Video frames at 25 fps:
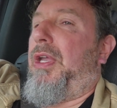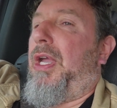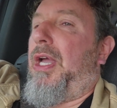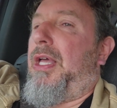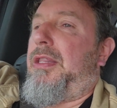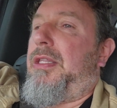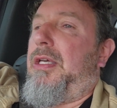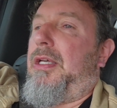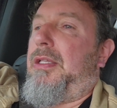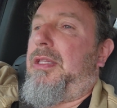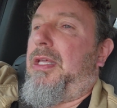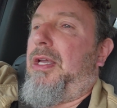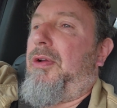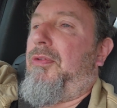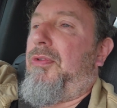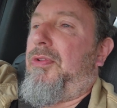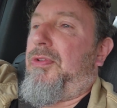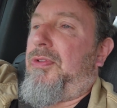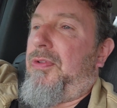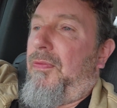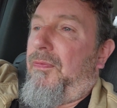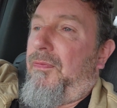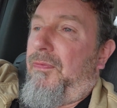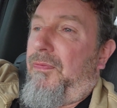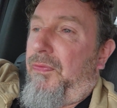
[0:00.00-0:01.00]
I thought that was
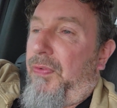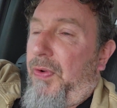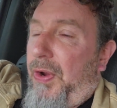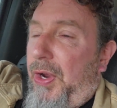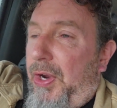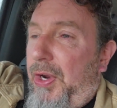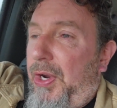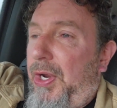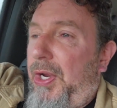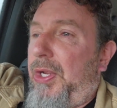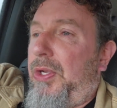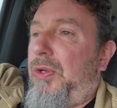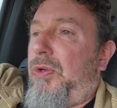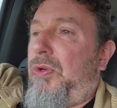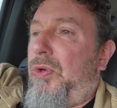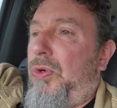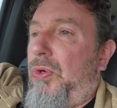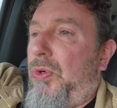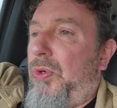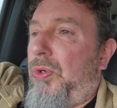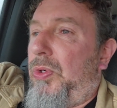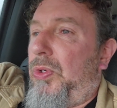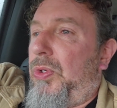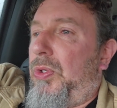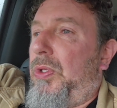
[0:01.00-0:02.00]
a very
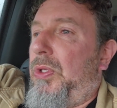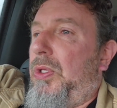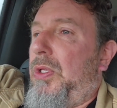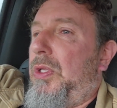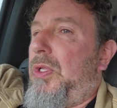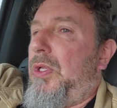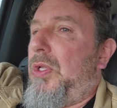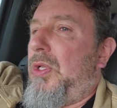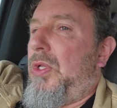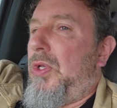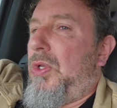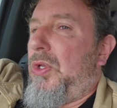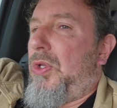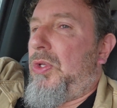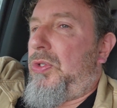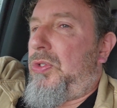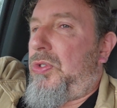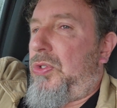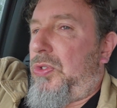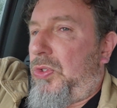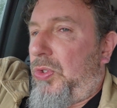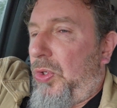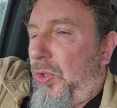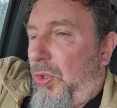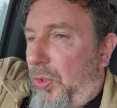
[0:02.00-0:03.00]
cool
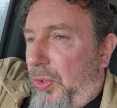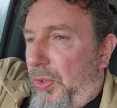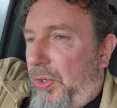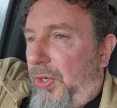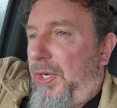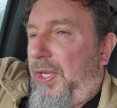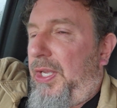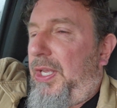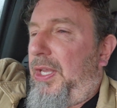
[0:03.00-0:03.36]
story.